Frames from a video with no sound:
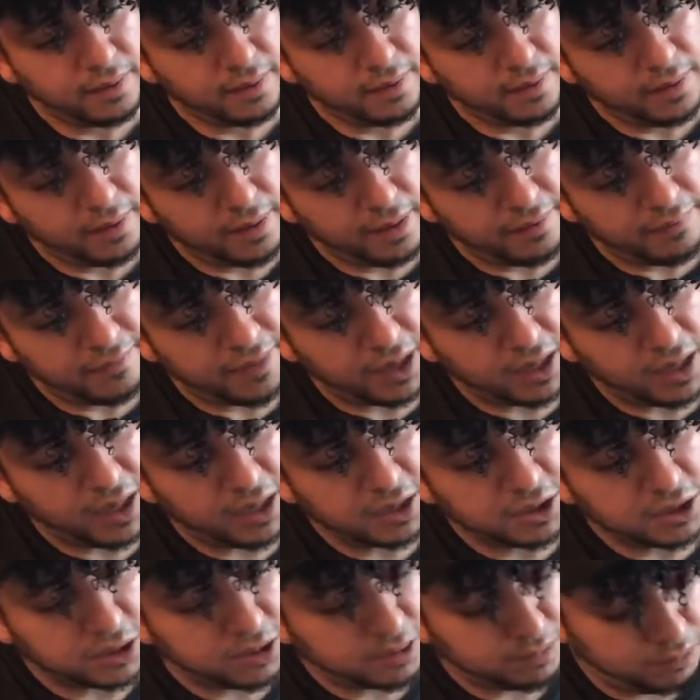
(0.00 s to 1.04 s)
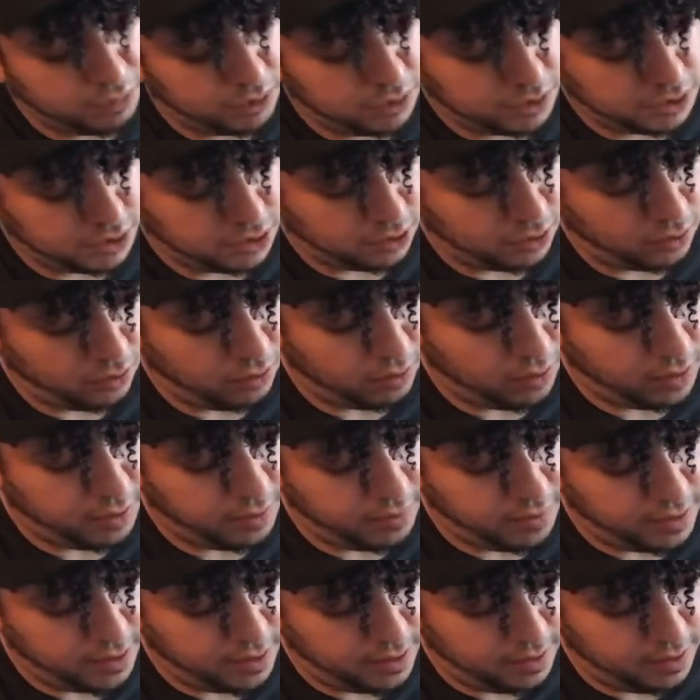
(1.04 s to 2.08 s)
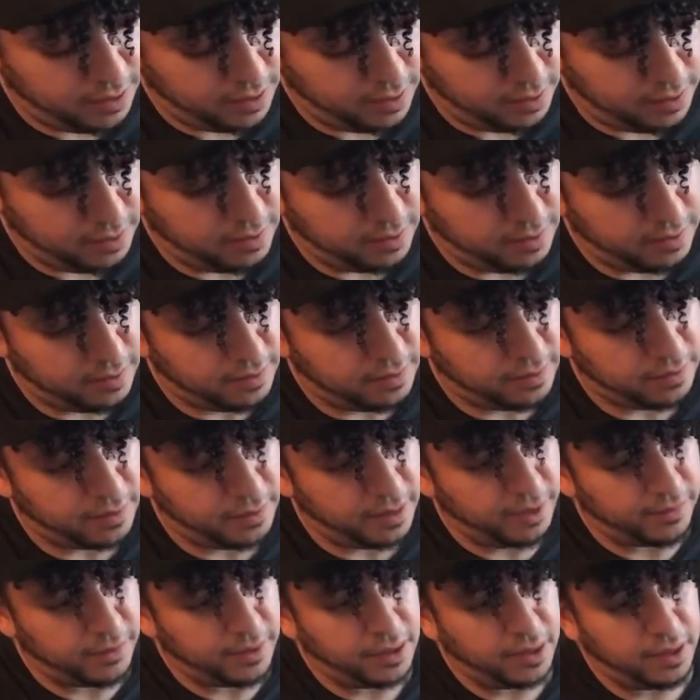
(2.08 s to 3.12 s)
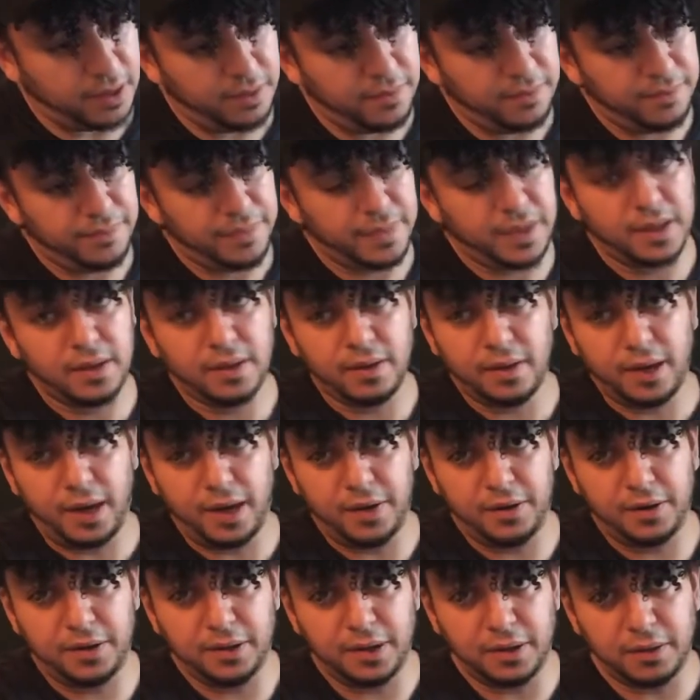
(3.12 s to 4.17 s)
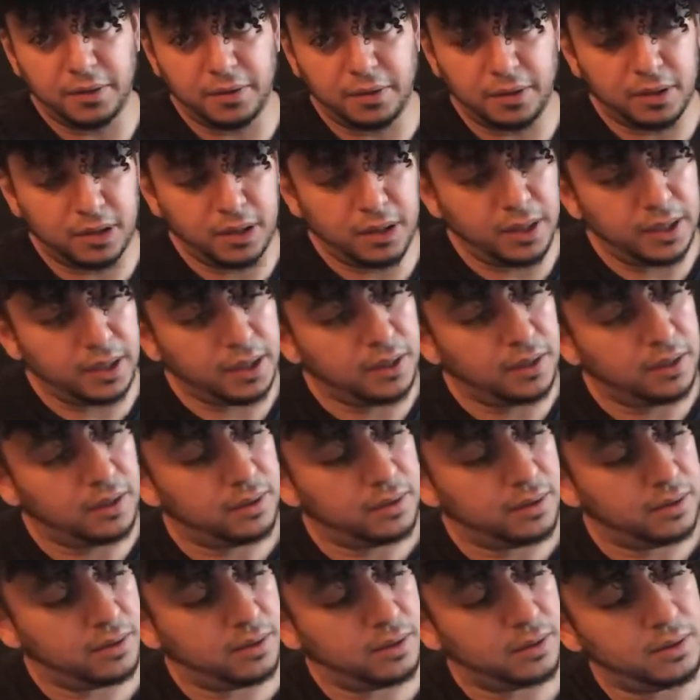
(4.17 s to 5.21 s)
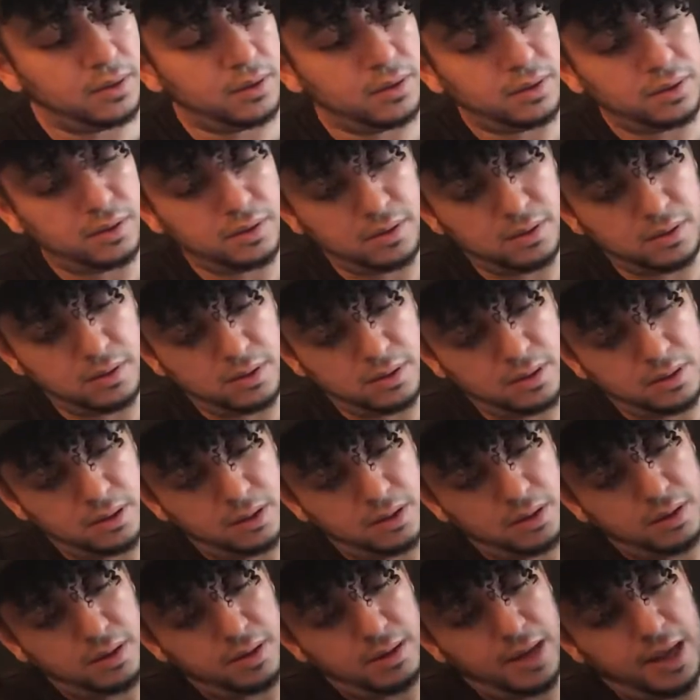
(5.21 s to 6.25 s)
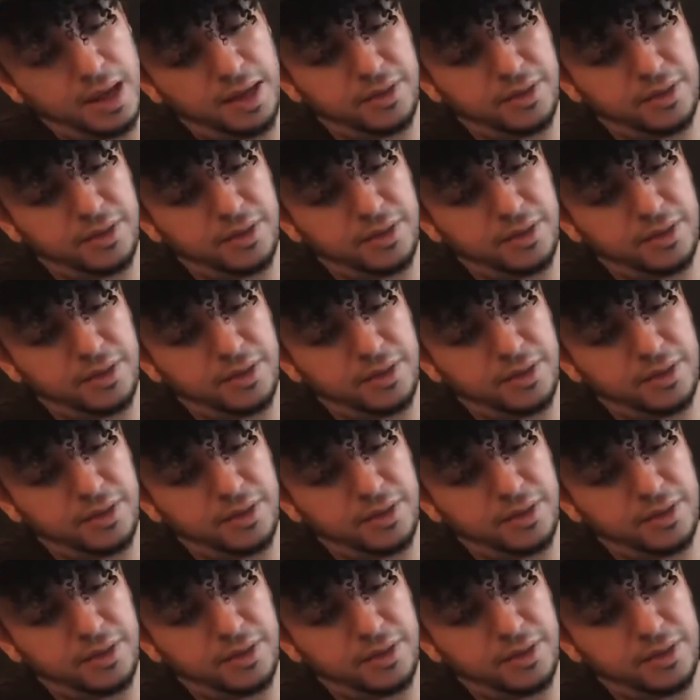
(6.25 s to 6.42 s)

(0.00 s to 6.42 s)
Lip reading: And if I kind of just push the corner in, there we go. I heard the little click. Now the